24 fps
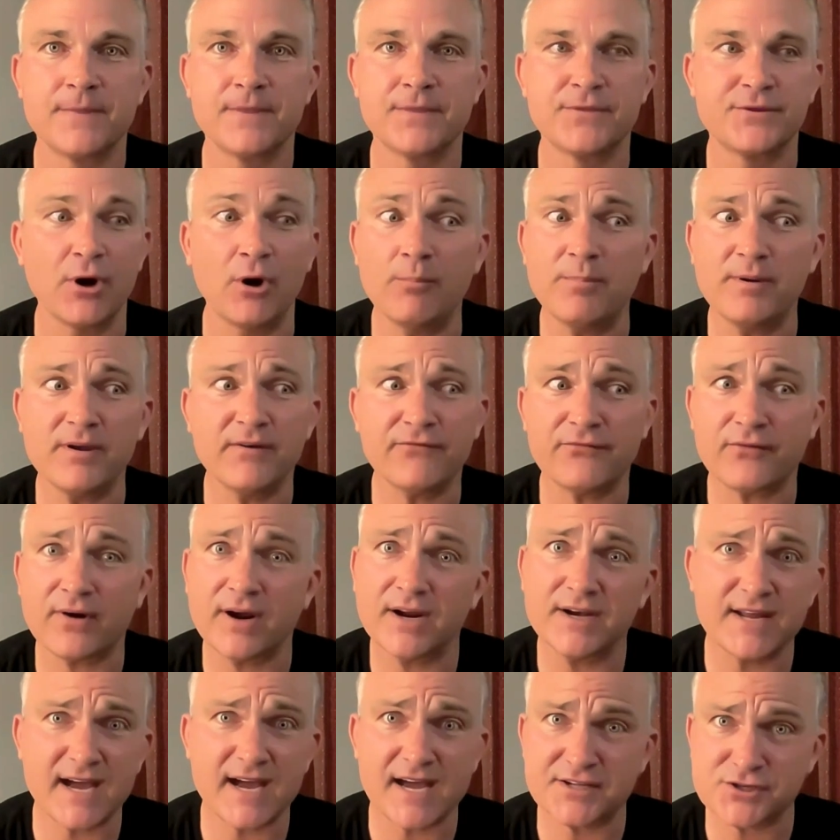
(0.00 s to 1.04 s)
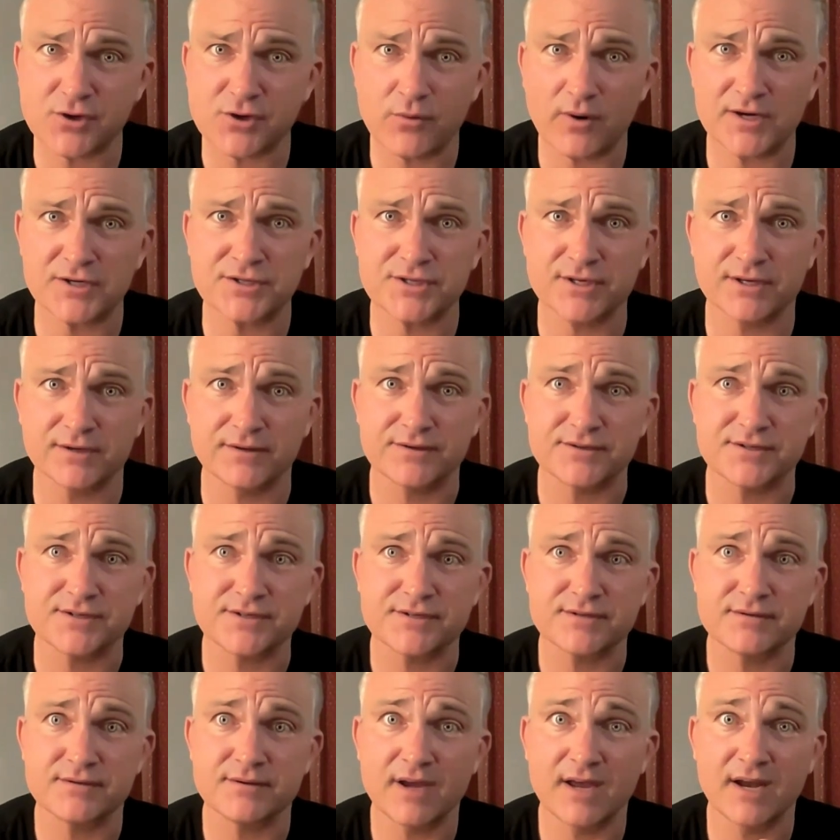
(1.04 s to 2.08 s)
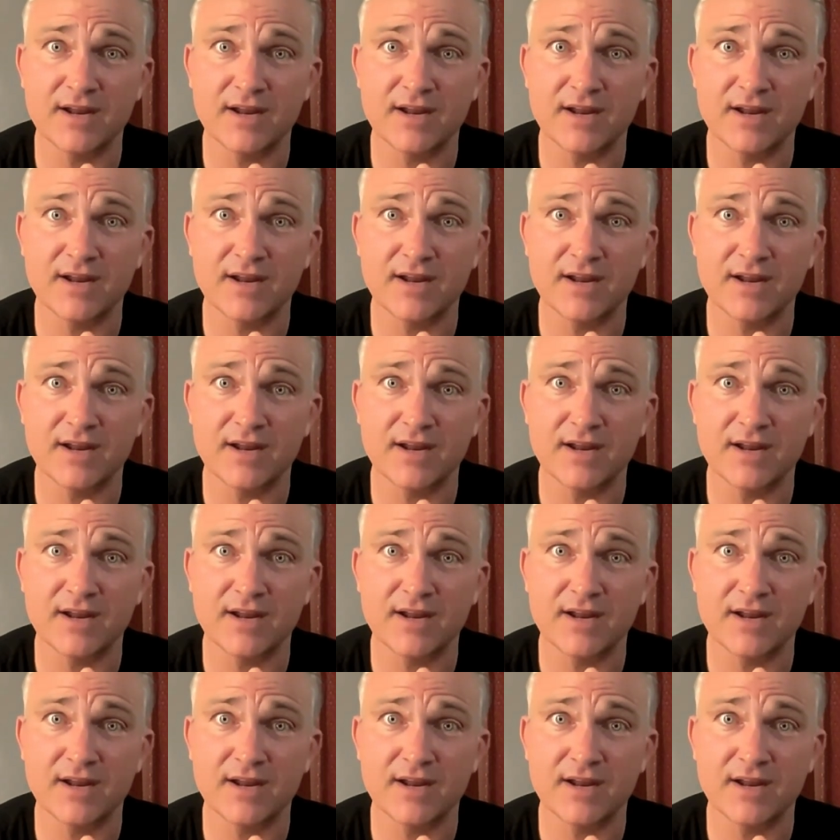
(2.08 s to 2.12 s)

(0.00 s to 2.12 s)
Don't be afraid to ask questions.